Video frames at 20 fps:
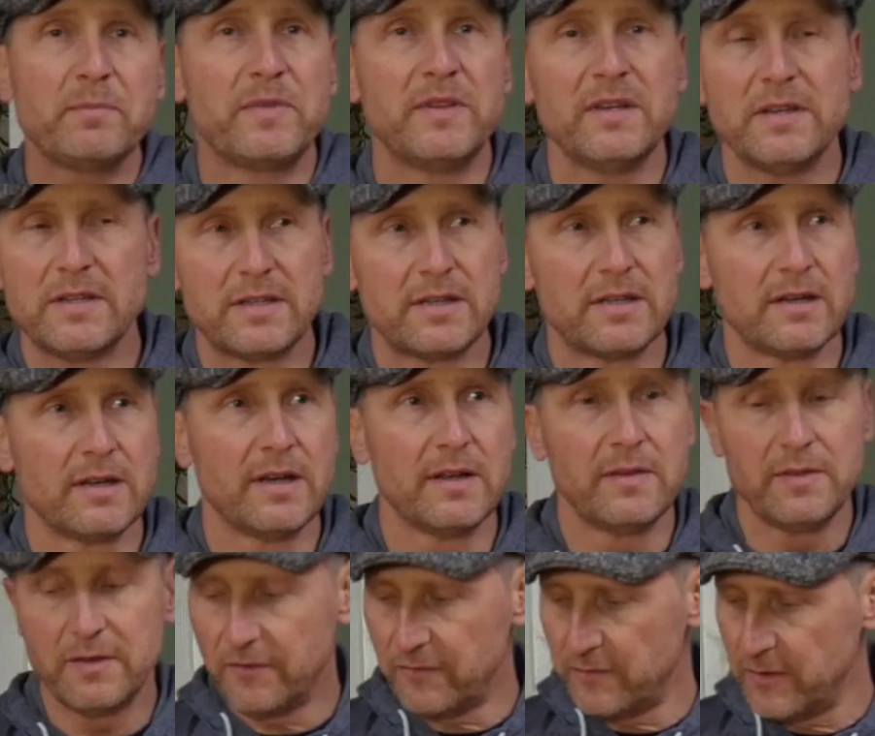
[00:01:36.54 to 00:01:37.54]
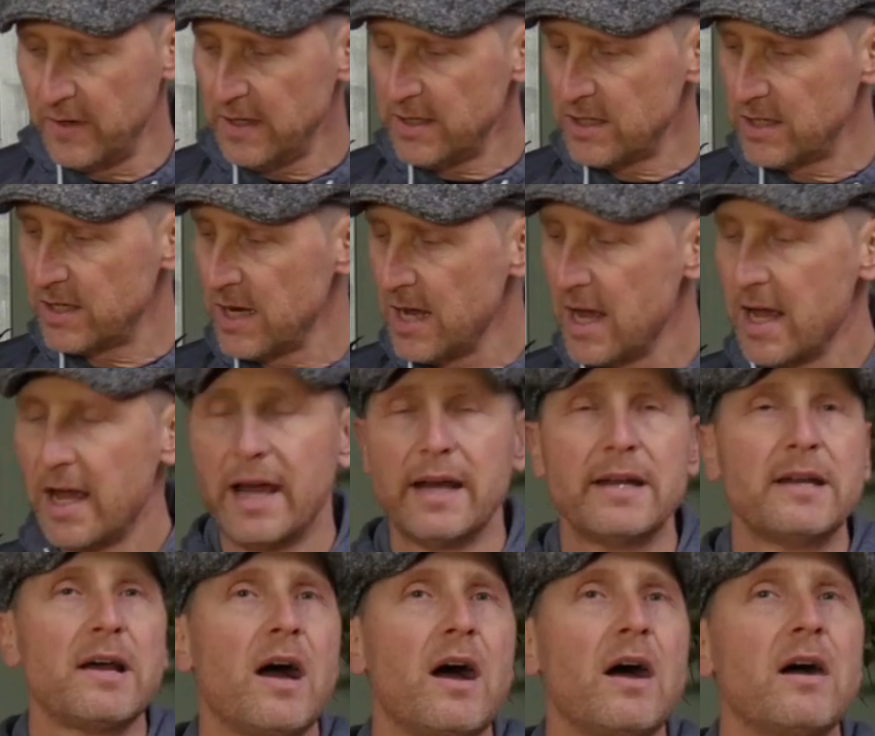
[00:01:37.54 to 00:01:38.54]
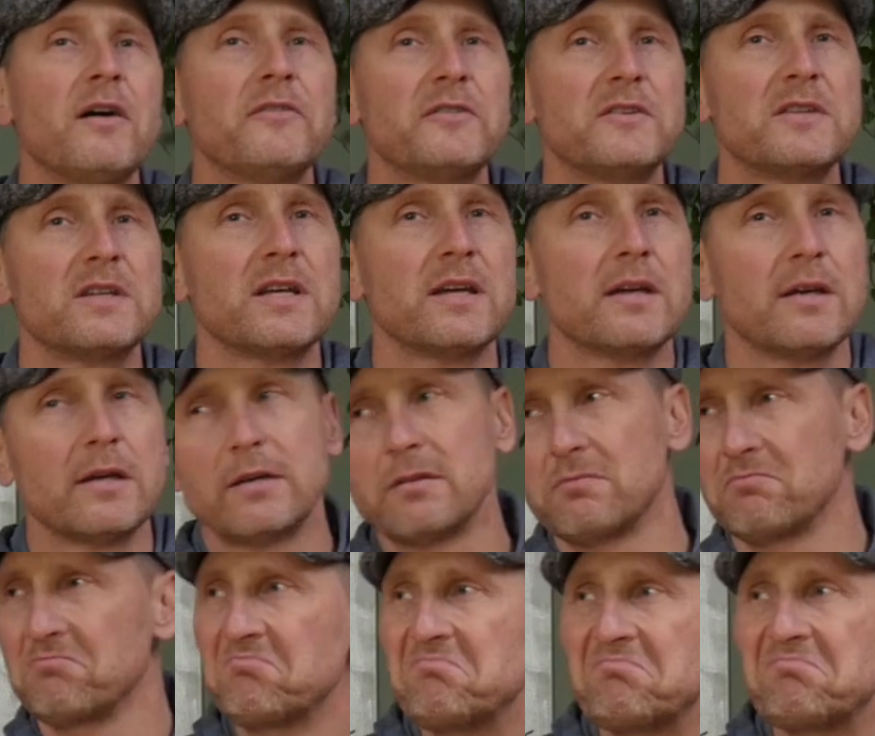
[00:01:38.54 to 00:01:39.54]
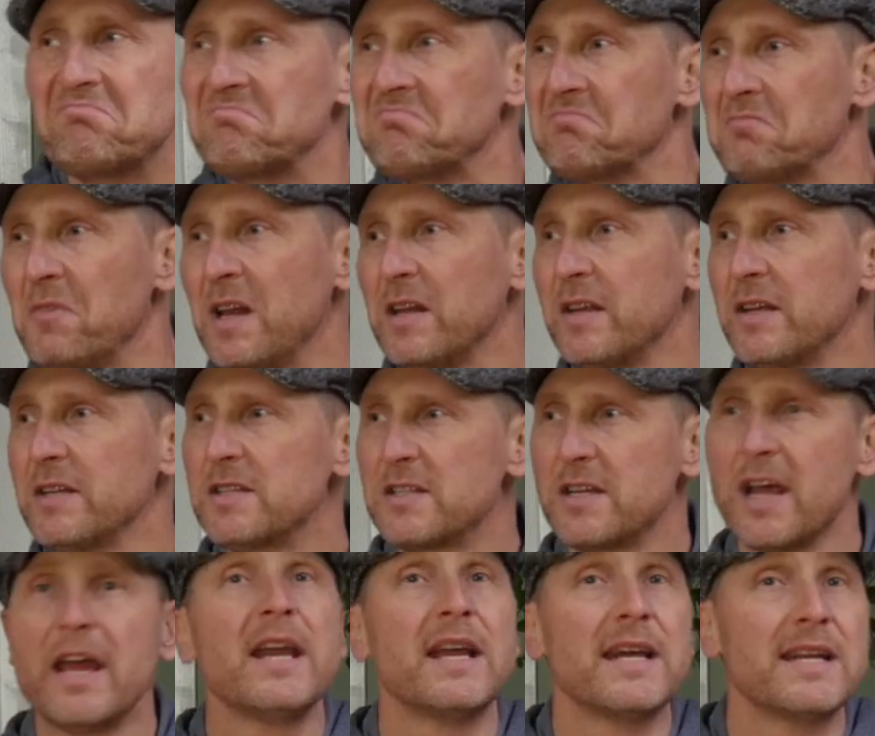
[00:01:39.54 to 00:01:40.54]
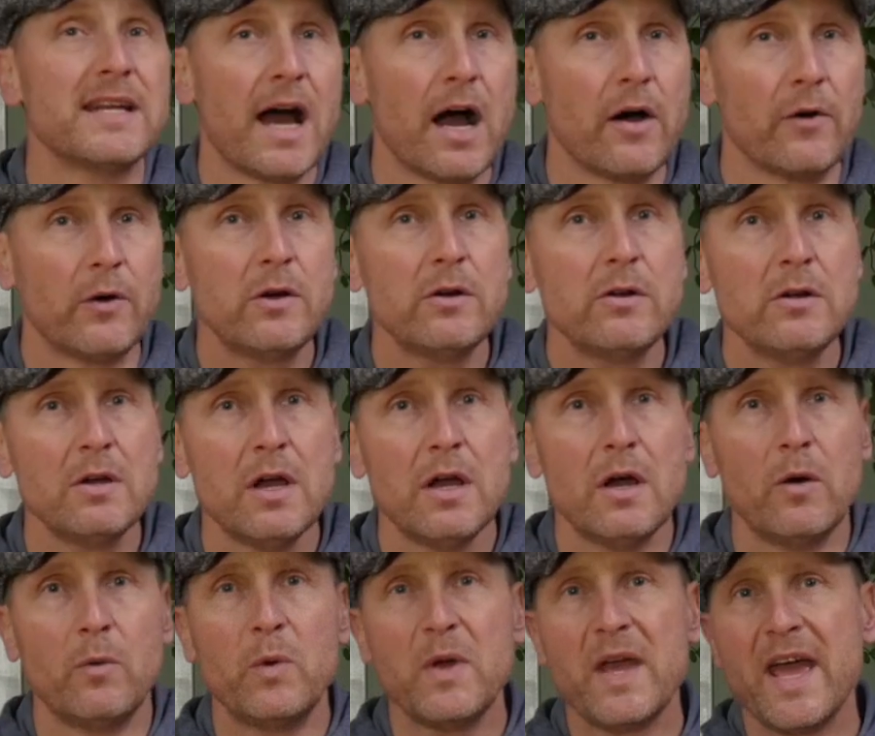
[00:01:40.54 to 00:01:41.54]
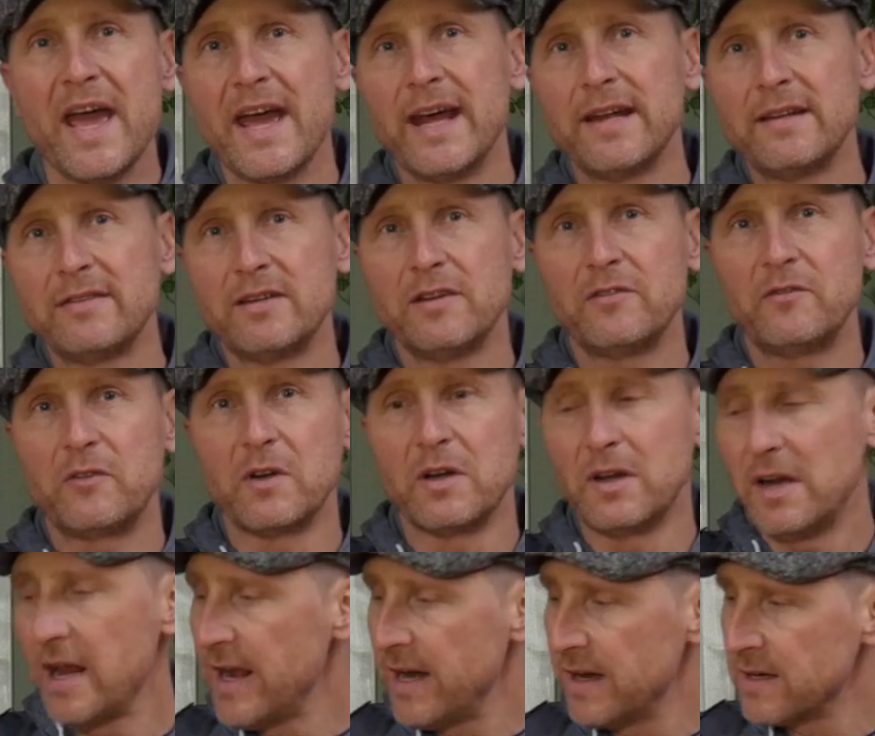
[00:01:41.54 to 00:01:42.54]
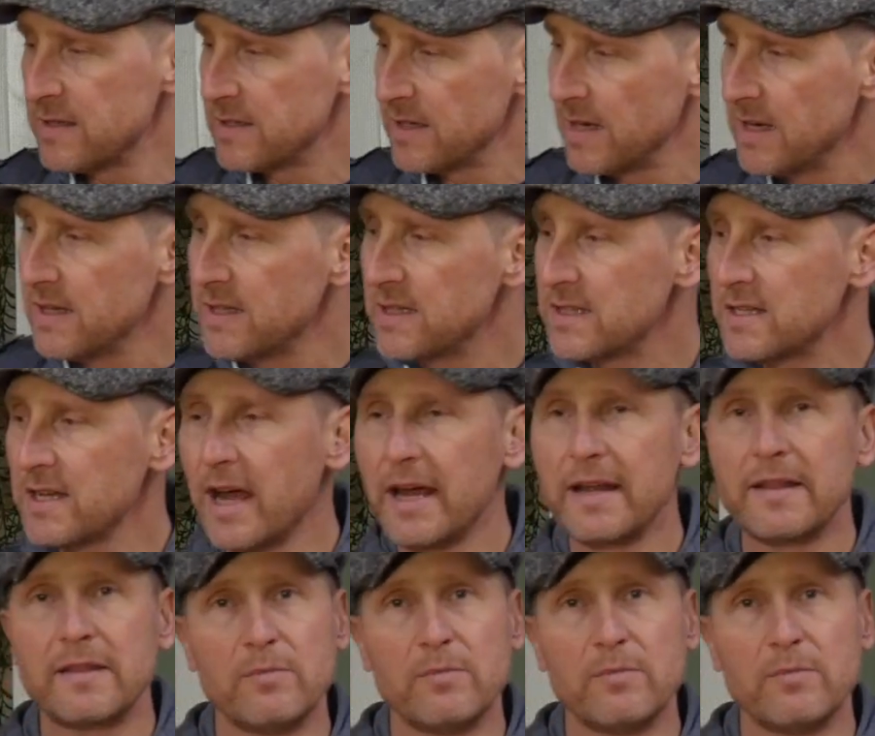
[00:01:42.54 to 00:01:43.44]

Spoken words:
this in the fridge, and after, well, let's say an hour, we had different layers inside the